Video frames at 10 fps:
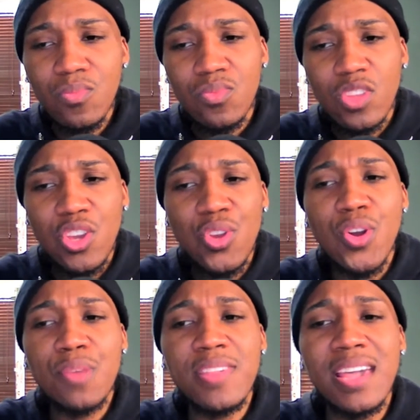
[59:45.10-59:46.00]
You know what
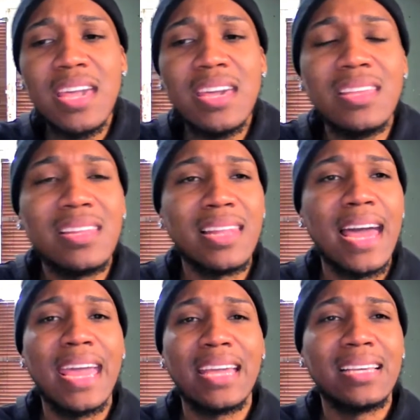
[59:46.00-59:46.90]
I'm saying?
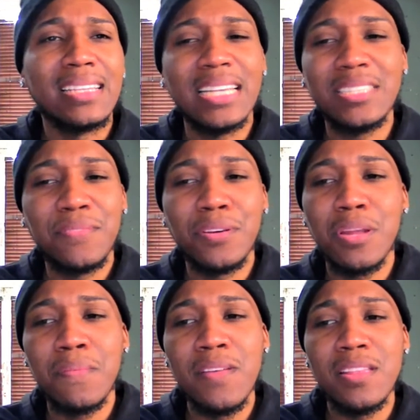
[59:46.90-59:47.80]
Like that's a fucked
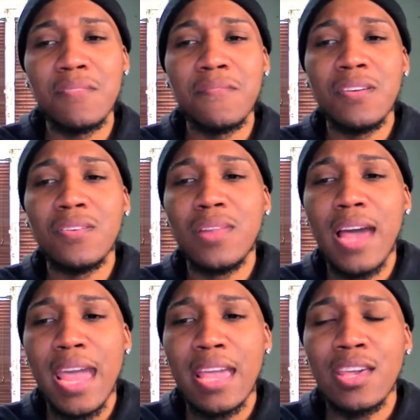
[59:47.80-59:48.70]
up feeling to feel
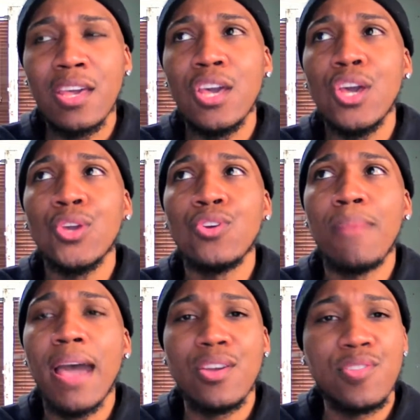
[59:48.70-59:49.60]
like you're
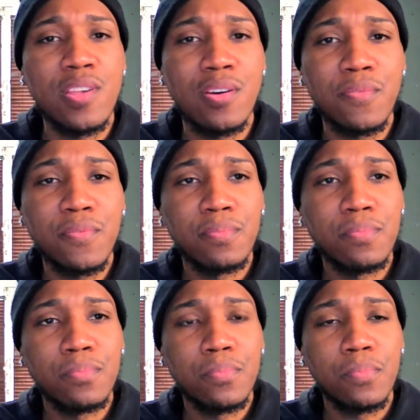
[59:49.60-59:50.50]
by yourself
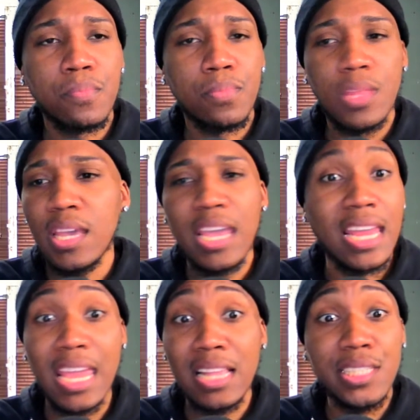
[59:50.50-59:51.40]
in
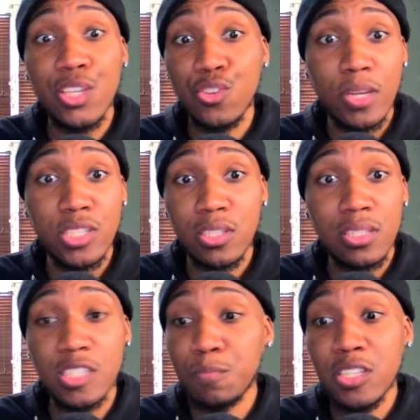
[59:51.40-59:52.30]
any situation,
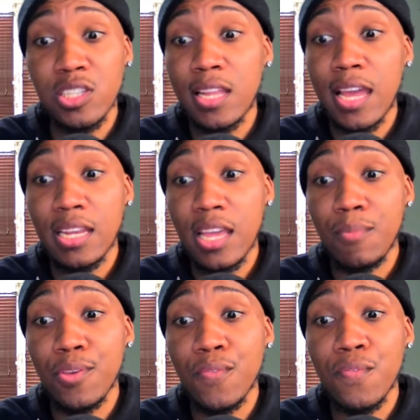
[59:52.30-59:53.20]
especially like that
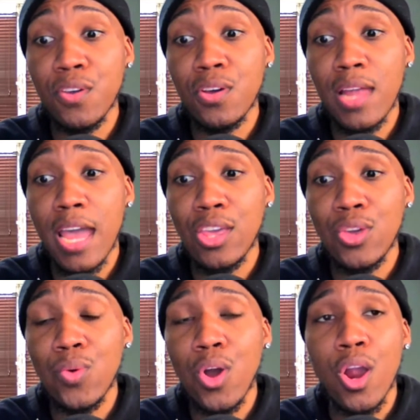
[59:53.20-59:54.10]
when you feel like
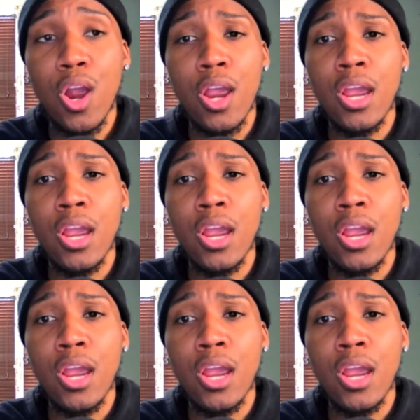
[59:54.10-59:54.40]
you are